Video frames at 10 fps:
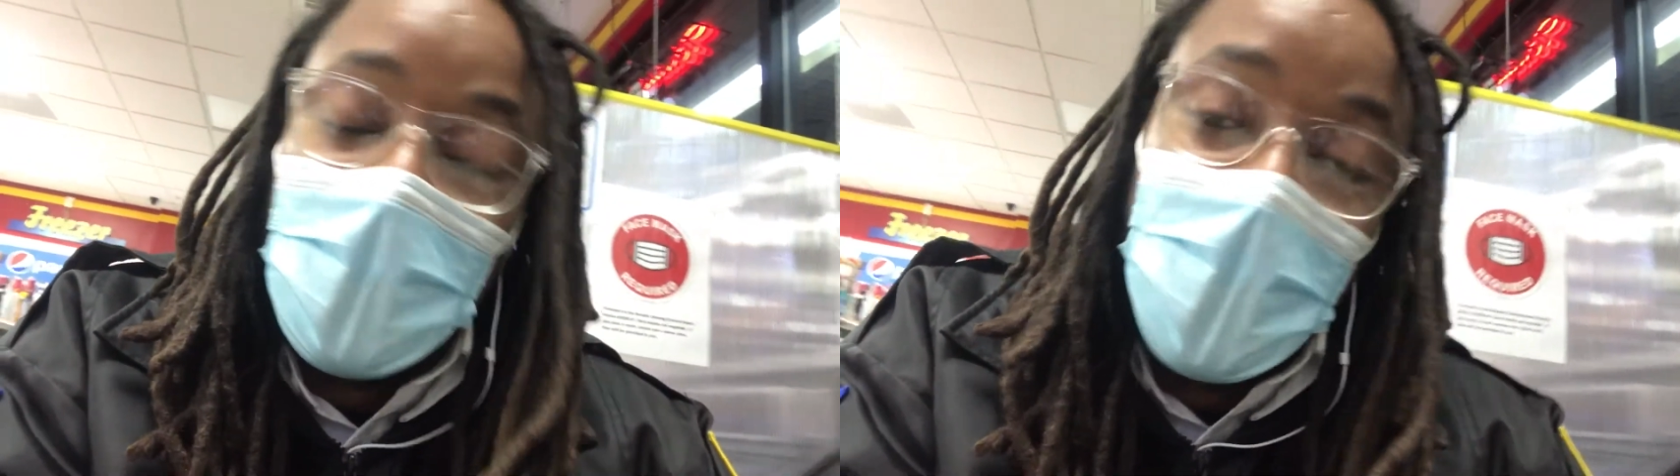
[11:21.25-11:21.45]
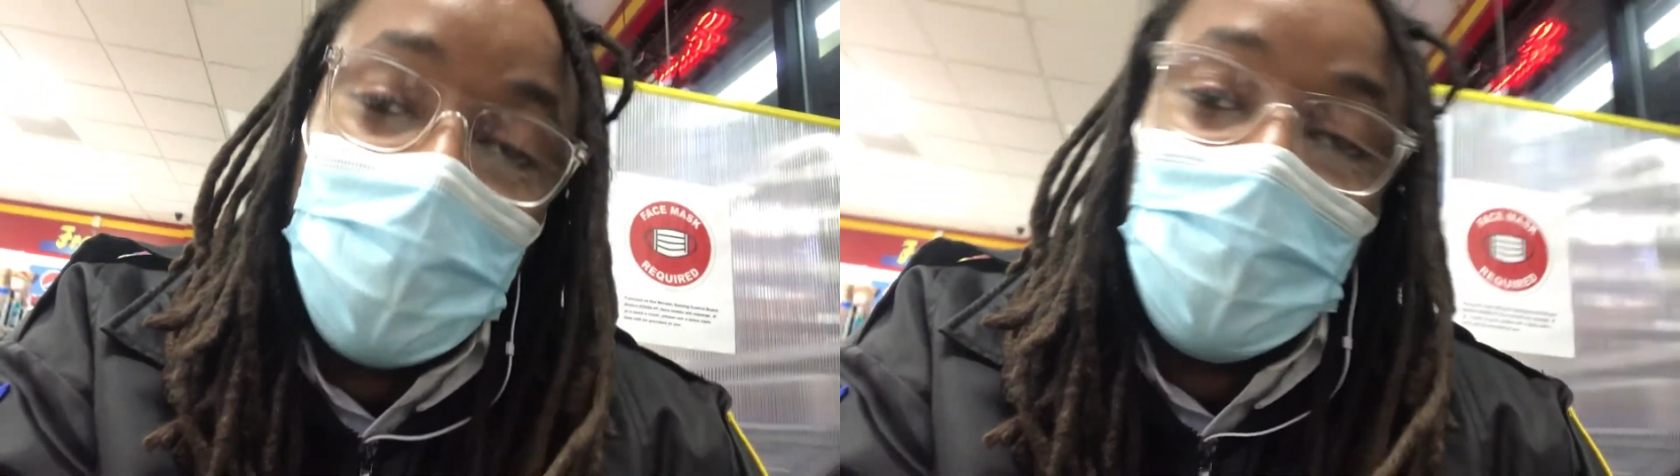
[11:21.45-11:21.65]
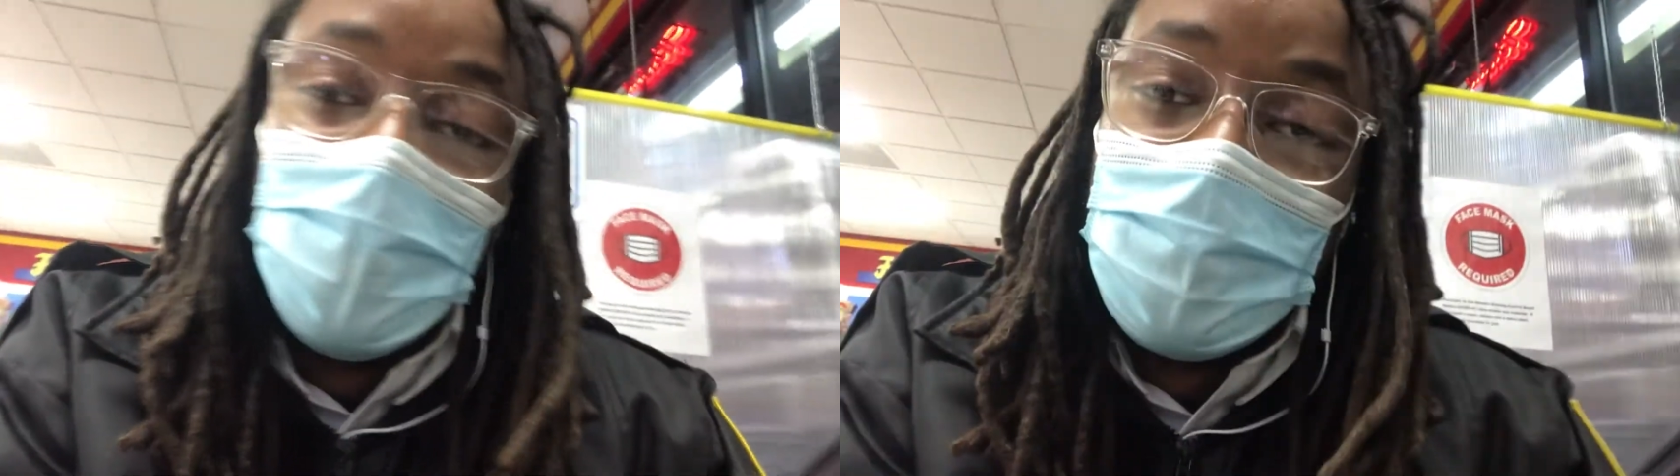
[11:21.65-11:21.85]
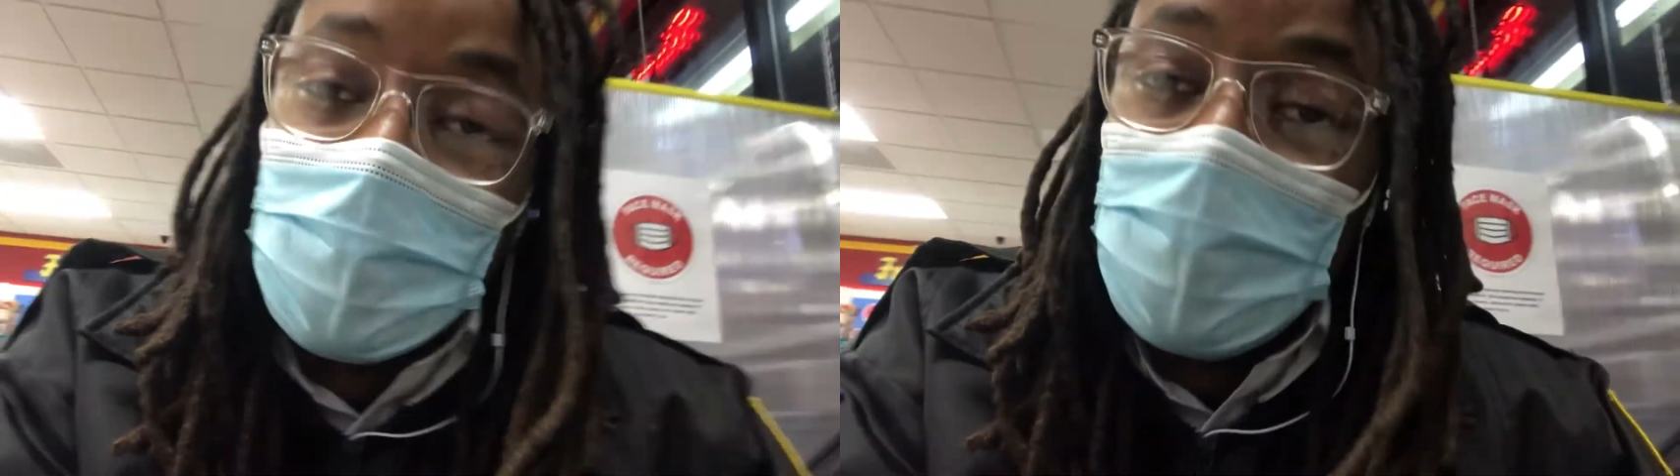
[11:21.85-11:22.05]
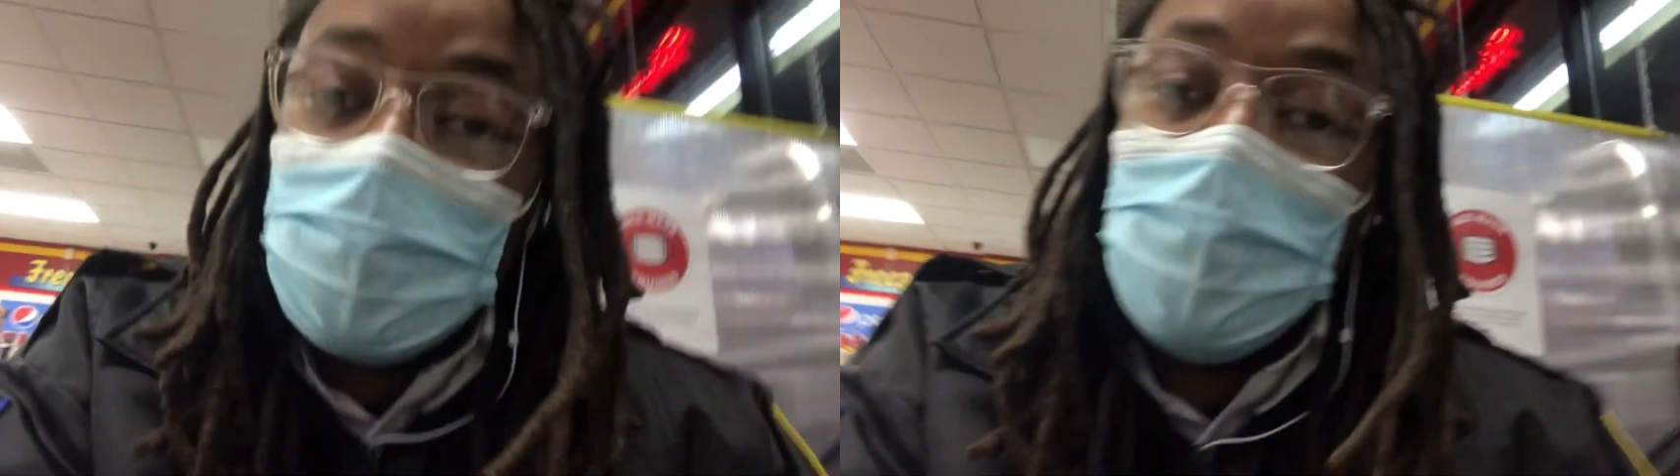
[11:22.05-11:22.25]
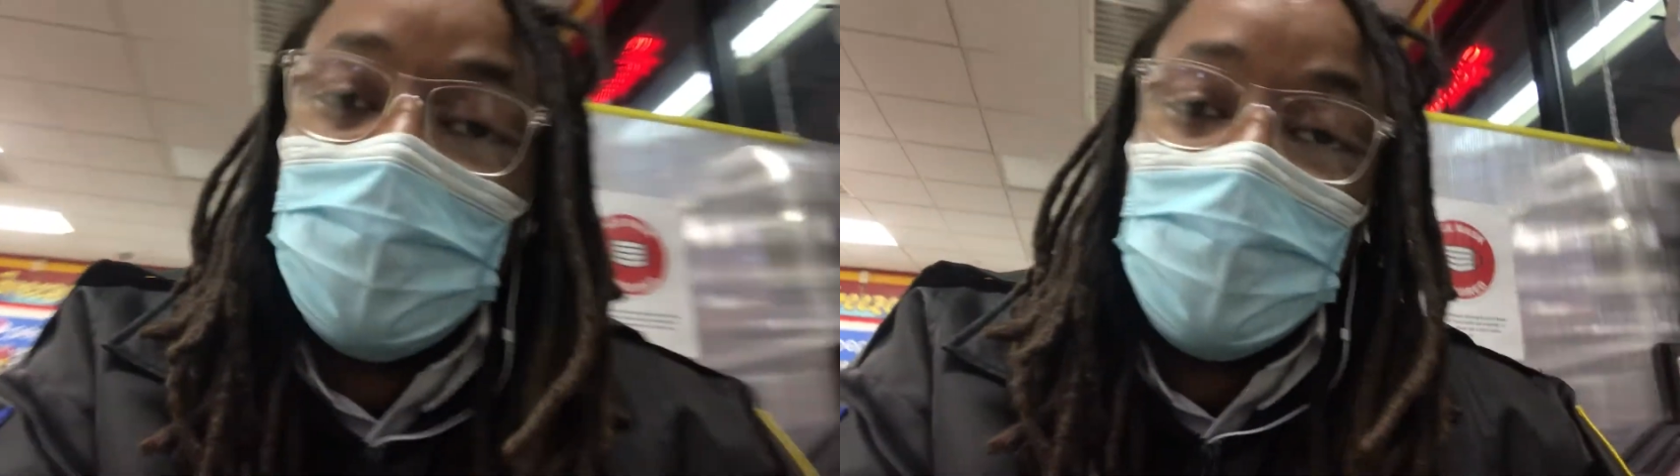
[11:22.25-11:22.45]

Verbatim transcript: I had the registration, which